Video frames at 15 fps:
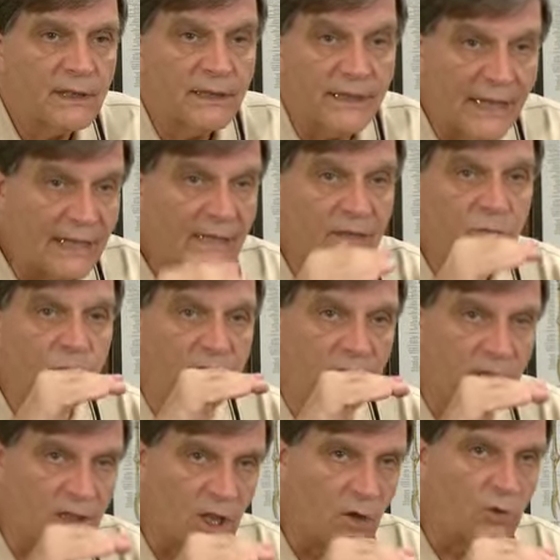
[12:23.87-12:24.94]
Then we
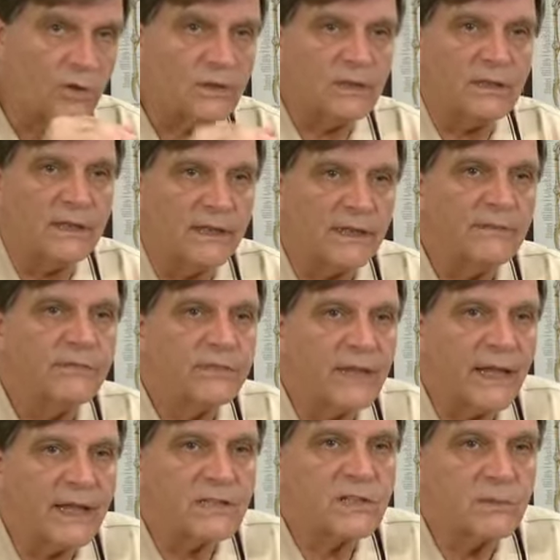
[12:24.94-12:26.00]
lower the lift
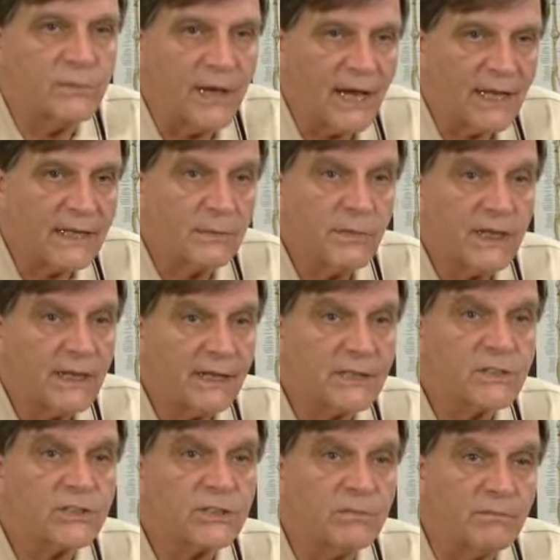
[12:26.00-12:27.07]
as the body
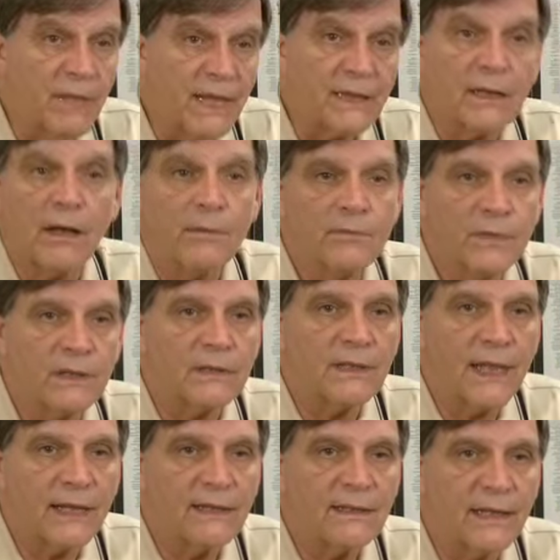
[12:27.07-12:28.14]
begins to make up the
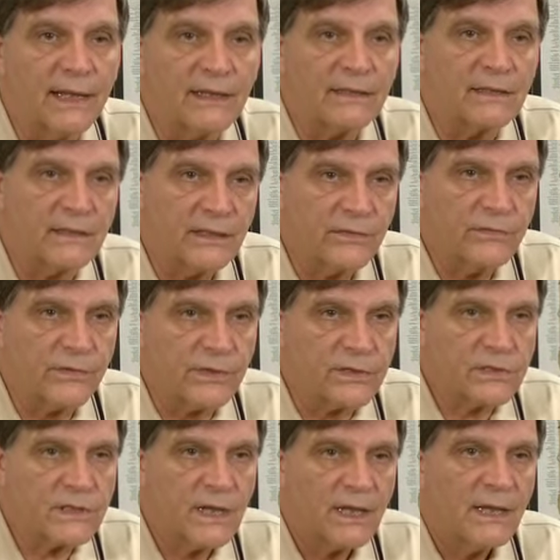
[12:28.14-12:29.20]
leg length
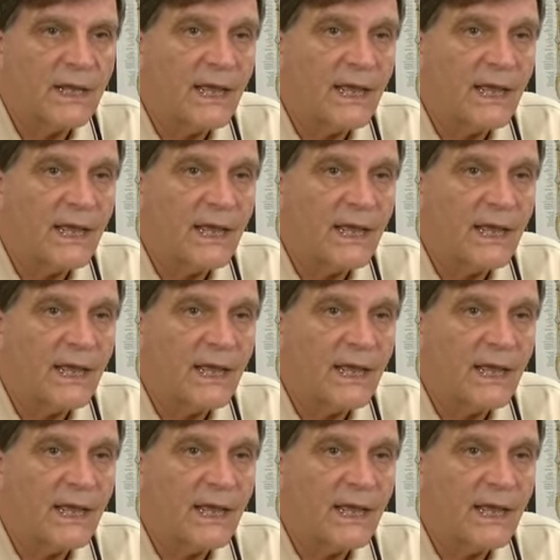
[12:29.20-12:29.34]
difference